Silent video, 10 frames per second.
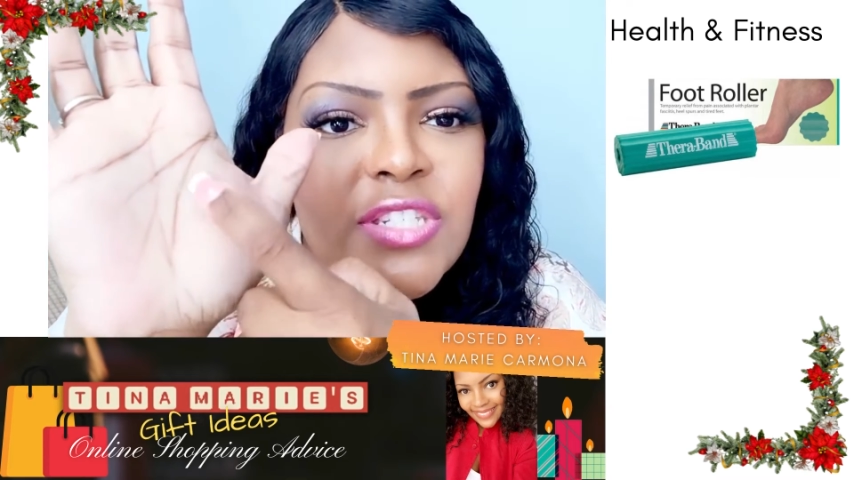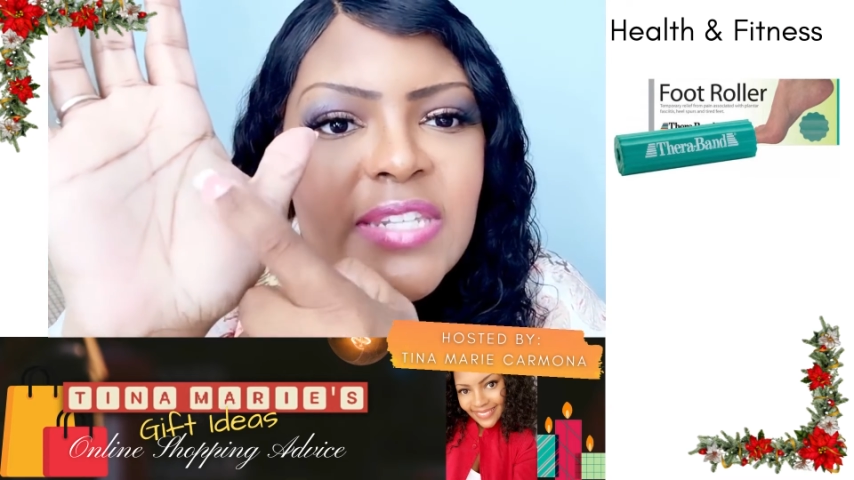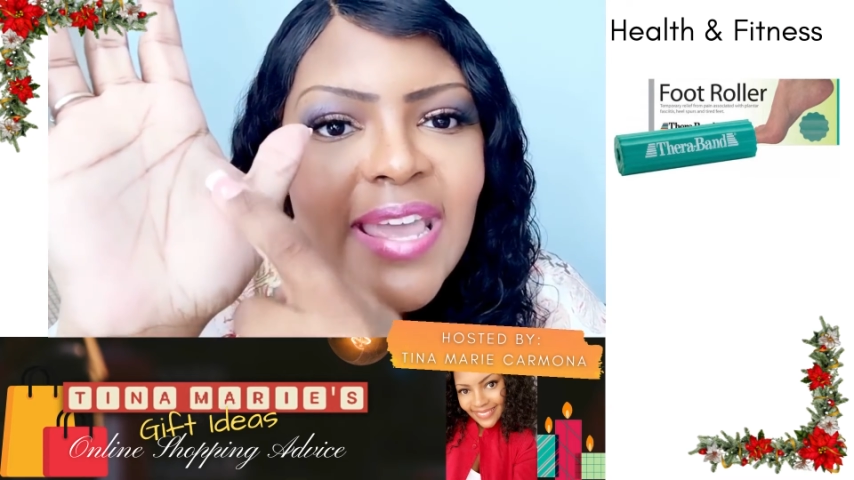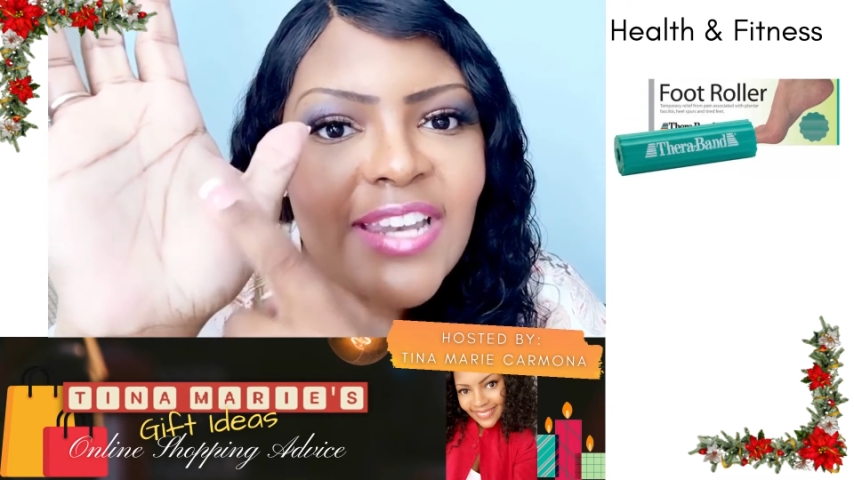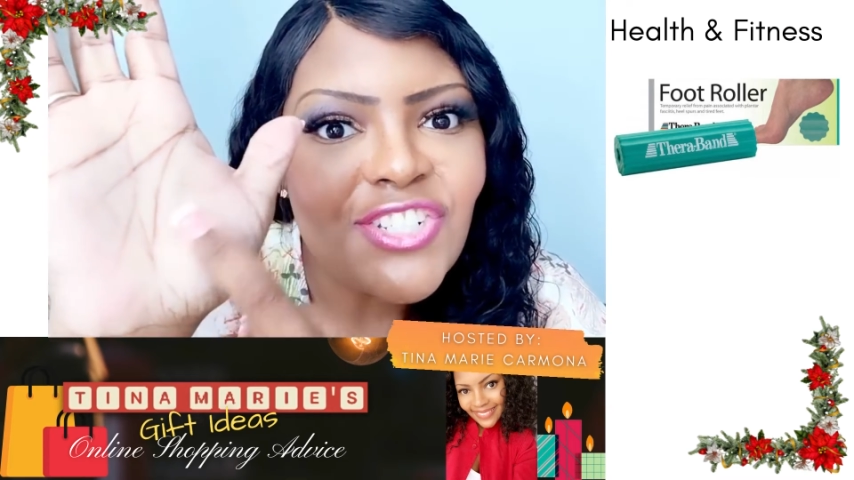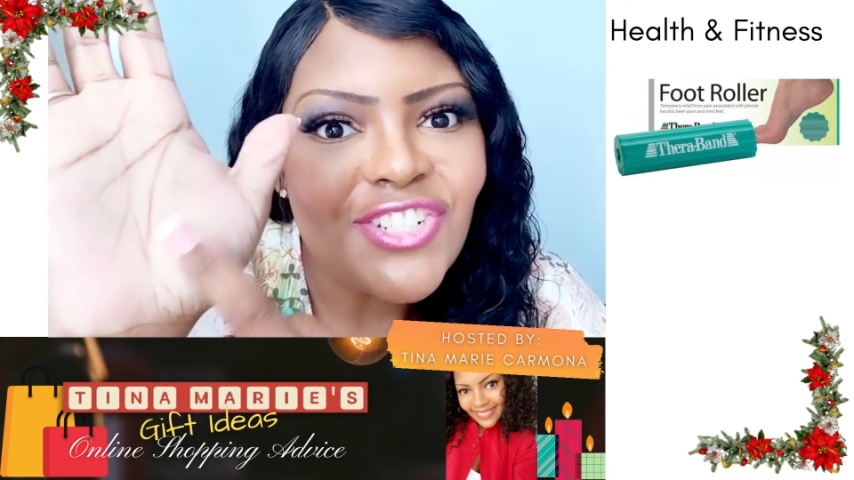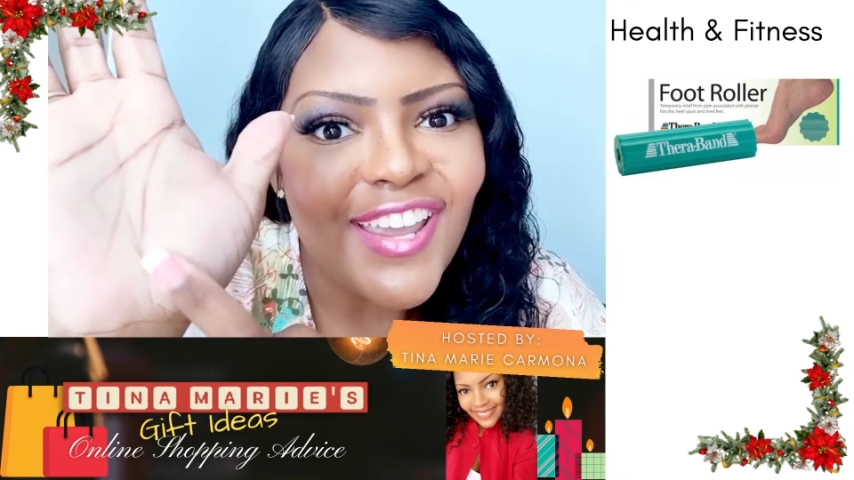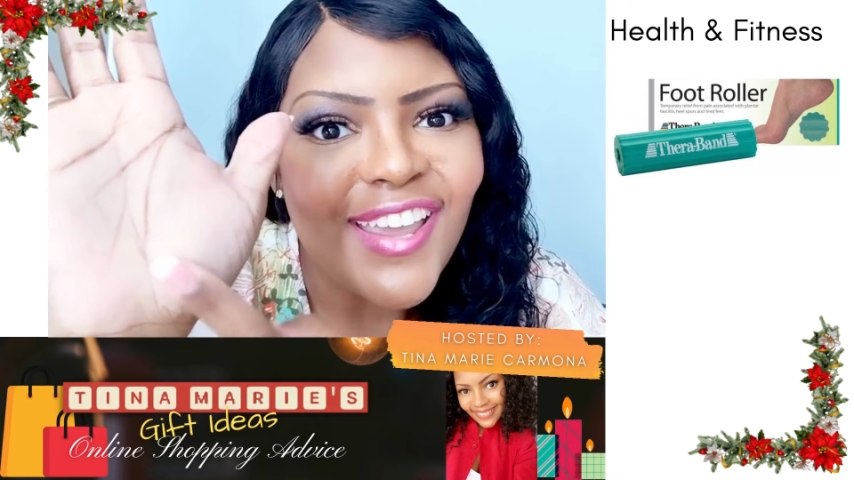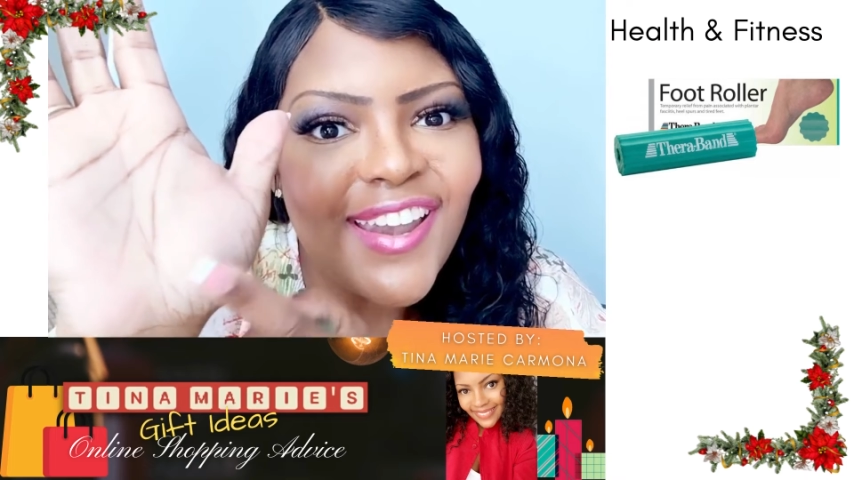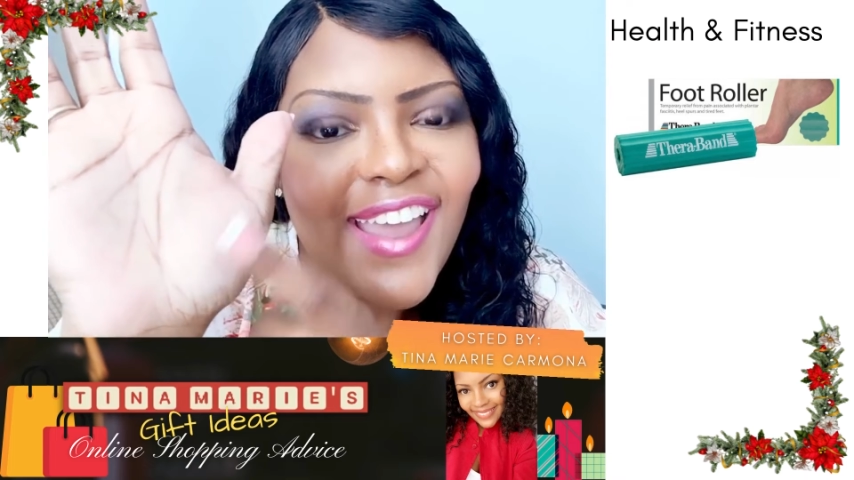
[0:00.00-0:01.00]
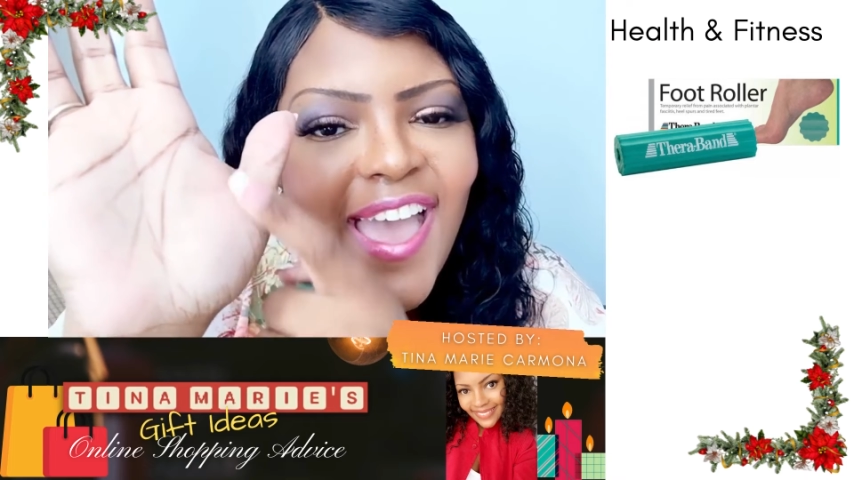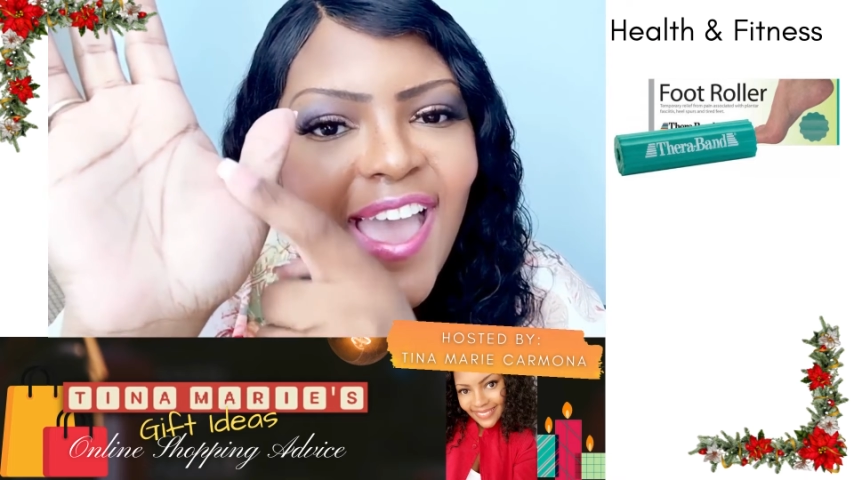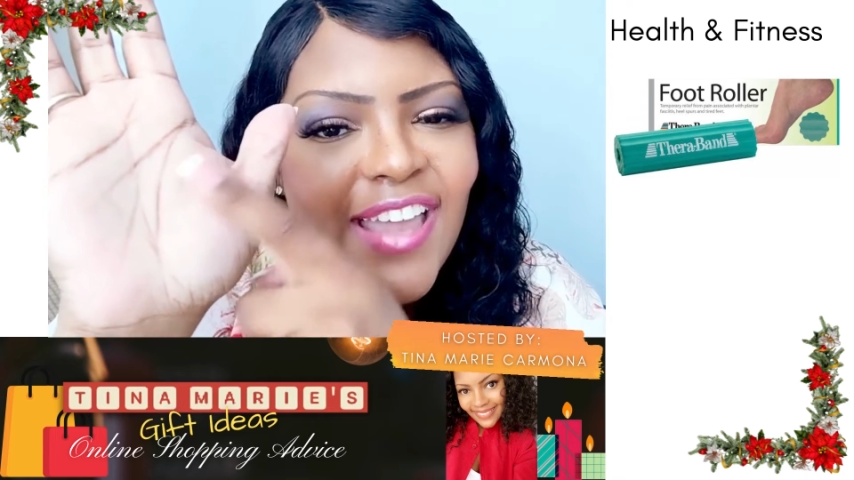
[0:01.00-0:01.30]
tension